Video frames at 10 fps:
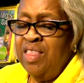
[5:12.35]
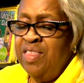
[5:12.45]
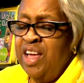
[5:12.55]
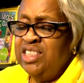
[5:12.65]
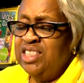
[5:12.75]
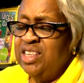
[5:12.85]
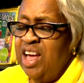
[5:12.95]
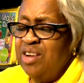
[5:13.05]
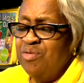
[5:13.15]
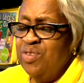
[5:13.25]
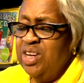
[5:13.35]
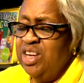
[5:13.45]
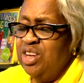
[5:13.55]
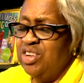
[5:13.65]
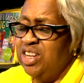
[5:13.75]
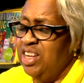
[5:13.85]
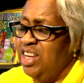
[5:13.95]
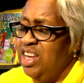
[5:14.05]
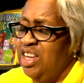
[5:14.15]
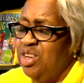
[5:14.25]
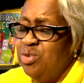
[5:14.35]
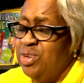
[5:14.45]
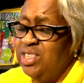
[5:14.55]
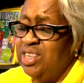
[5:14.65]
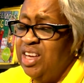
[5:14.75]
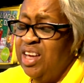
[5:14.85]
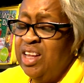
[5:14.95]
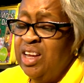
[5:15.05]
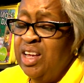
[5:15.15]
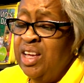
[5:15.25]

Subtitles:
That's not really clean, Huey said.